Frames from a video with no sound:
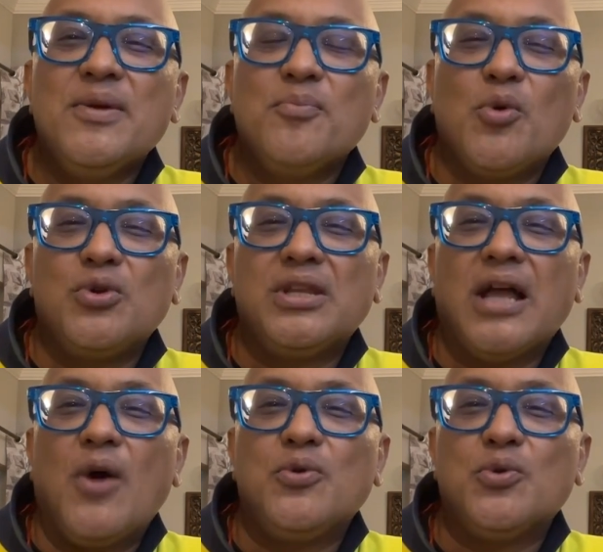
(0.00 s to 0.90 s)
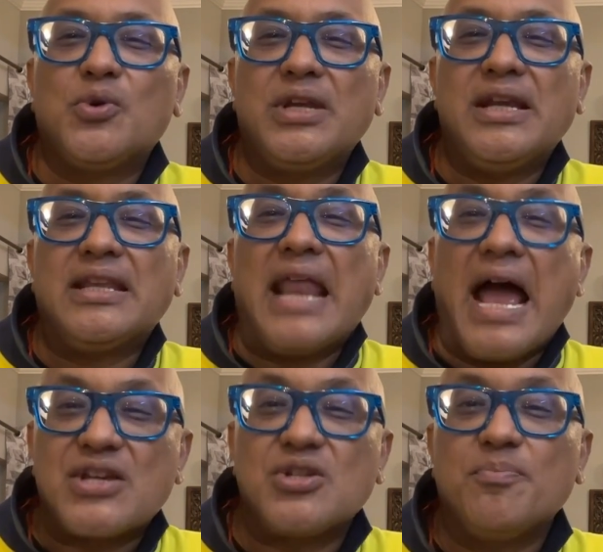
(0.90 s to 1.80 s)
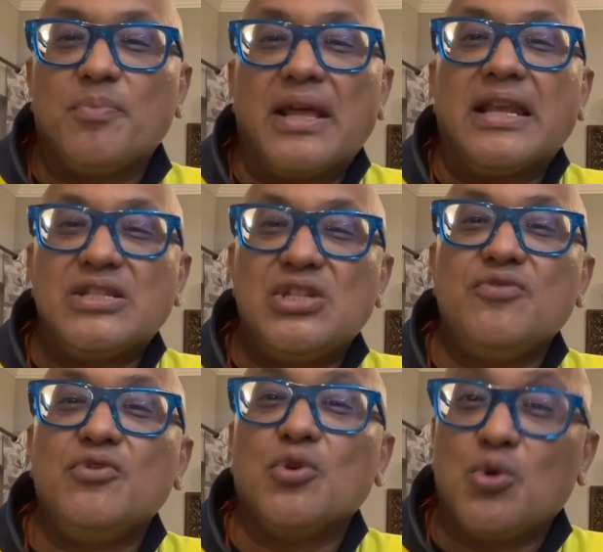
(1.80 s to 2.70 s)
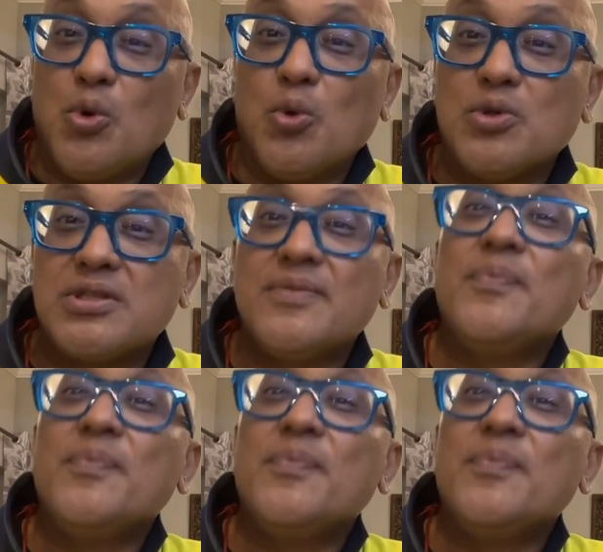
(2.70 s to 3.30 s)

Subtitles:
more than how you create an action plan, achieve your goals